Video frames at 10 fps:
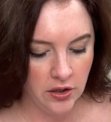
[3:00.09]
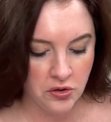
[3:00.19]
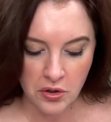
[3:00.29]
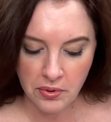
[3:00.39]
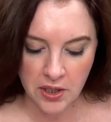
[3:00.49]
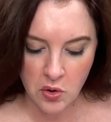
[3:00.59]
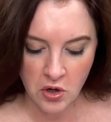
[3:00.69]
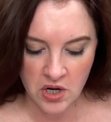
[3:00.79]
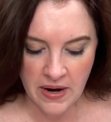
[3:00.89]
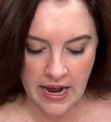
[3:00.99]
Drew played
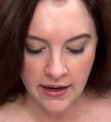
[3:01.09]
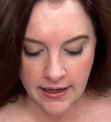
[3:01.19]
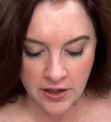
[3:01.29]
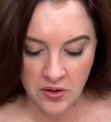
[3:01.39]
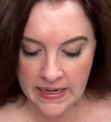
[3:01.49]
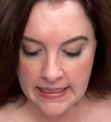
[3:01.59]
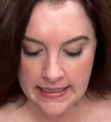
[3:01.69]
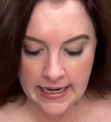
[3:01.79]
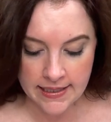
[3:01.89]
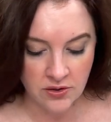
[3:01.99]
quarterback, had great
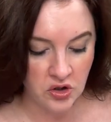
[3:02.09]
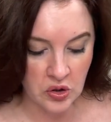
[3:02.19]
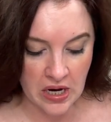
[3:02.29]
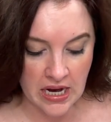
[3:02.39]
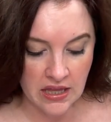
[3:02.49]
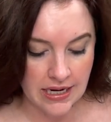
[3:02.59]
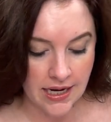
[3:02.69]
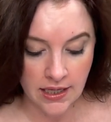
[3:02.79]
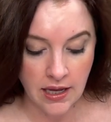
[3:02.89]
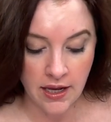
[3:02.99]
size and strength, and
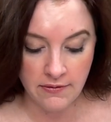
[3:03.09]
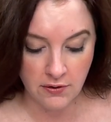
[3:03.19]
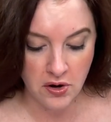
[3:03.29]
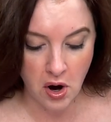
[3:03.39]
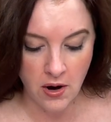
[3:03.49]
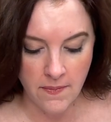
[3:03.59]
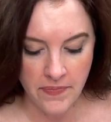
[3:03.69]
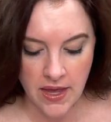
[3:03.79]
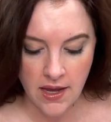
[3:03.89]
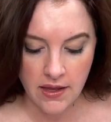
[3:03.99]
had a gun for an arm.
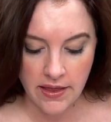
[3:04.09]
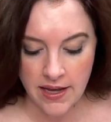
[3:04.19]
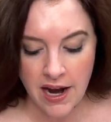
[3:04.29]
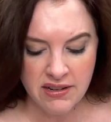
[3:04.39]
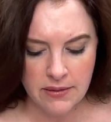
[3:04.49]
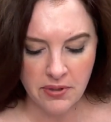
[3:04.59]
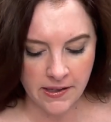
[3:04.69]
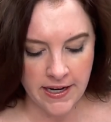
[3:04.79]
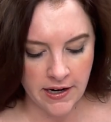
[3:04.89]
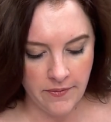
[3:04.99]
The guy was a
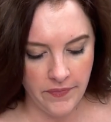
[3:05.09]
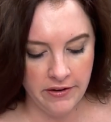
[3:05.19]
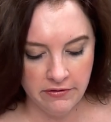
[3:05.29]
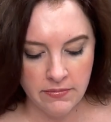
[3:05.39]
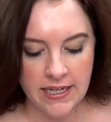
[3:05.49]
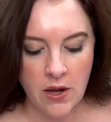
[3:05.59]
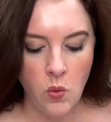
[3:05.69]
player, and from day